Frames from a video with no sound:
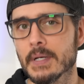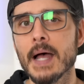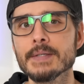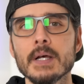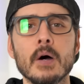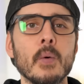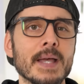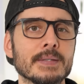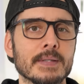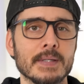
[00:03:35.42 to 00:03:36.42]
Casa
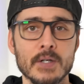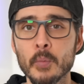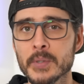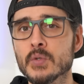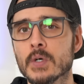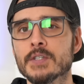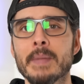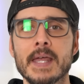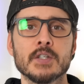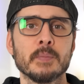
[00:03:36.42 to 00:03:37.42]
OS is an open source
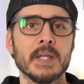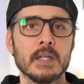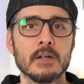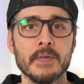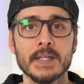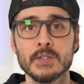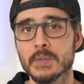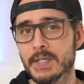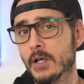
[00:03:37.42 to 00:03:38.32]
management interface which